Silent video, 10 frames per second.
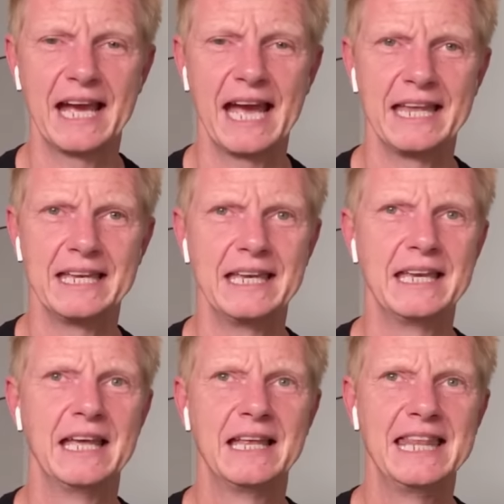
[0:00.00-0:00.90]
And
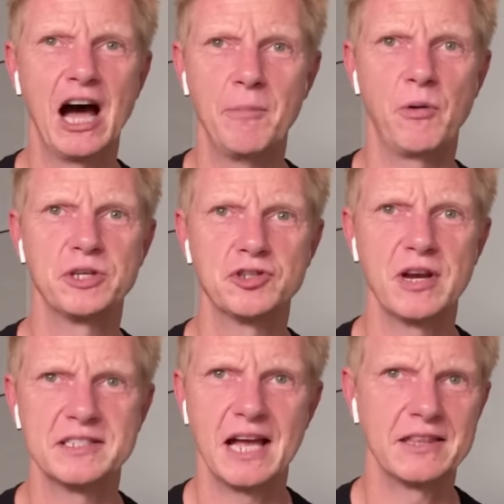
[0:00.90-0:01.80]
now I'm always
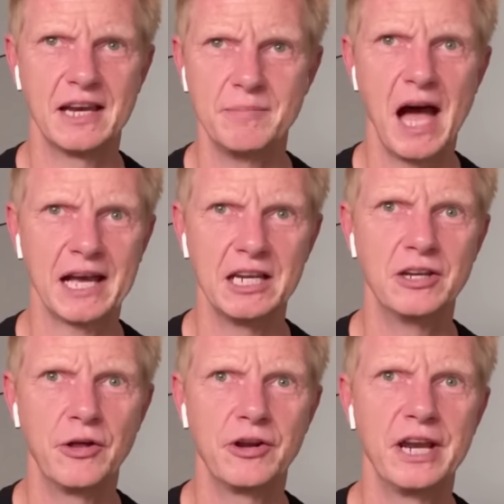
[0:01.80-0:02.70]
stressed out that I'm not going to
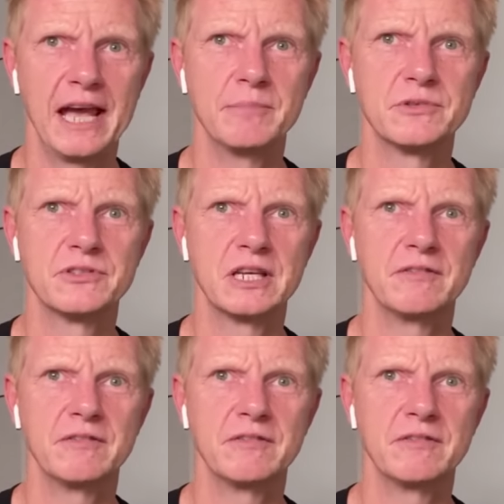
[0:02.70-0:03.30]
know their names,